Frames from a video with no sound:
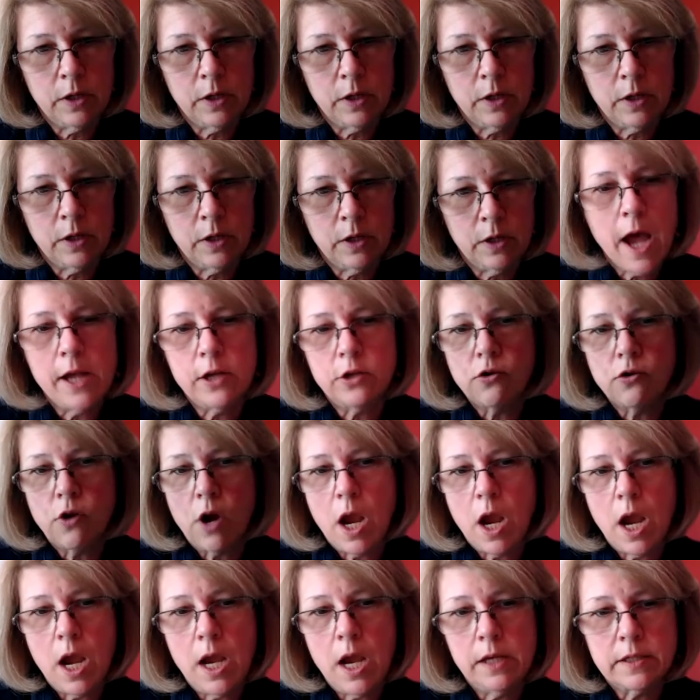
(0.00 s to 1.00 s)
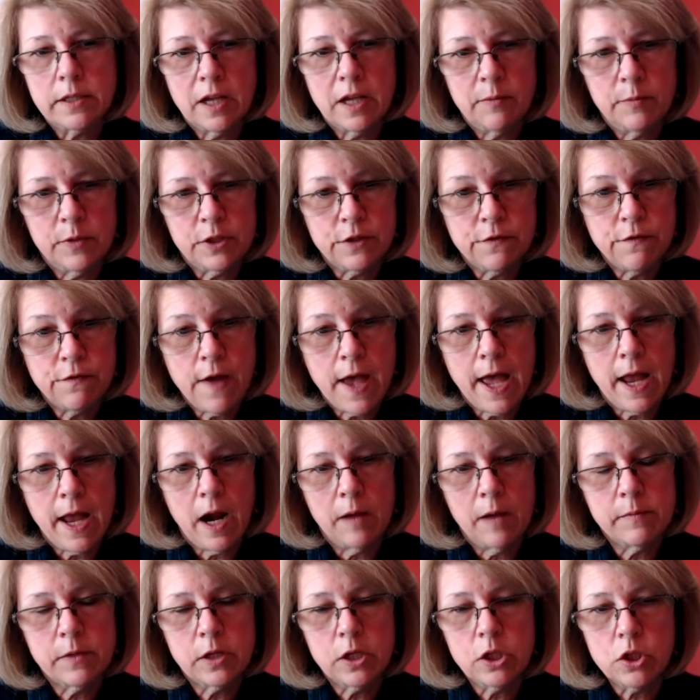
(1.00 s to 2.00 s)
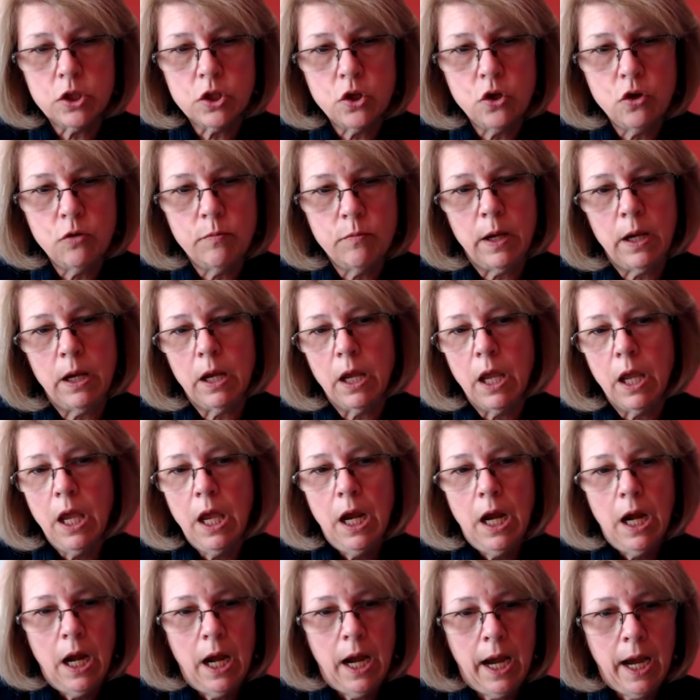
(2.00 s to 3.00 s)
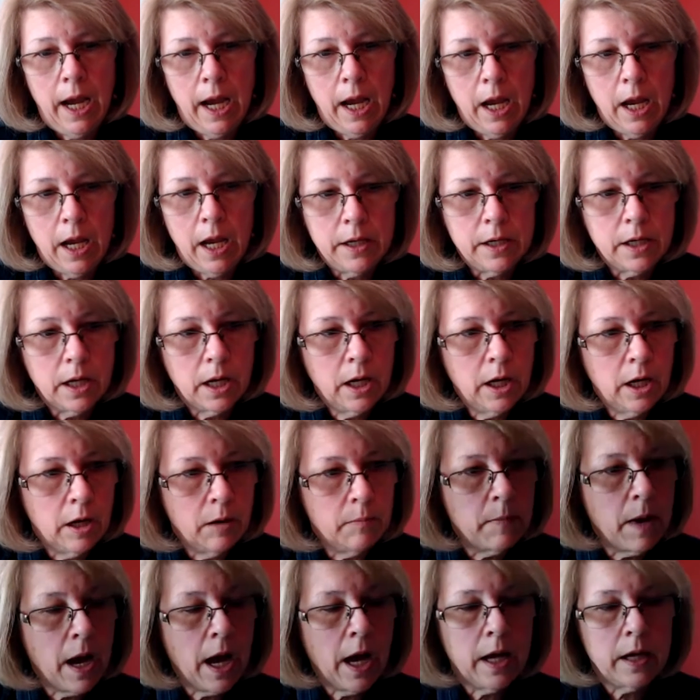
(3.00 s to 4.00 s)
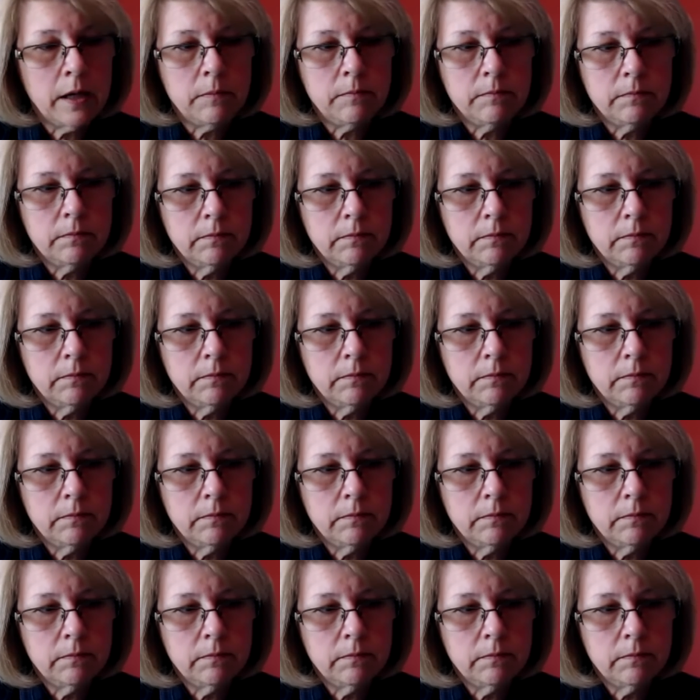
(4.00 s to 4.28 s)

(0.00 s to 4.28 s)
carbohydrates, how much fat I'm consuming, and I